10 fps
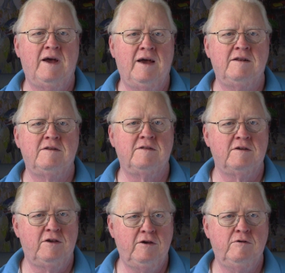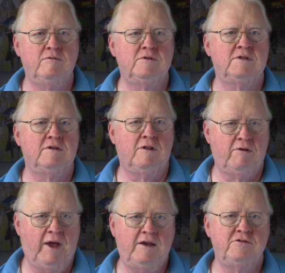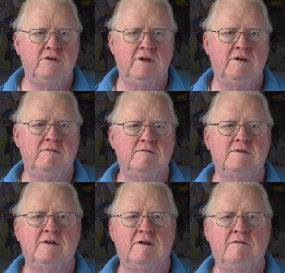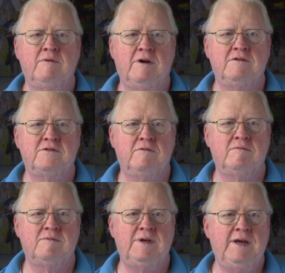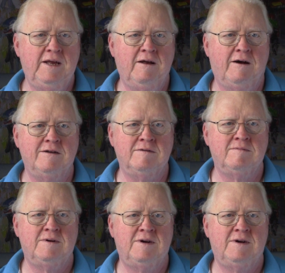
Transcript: and the cues, the location cues that are, we are so keen on,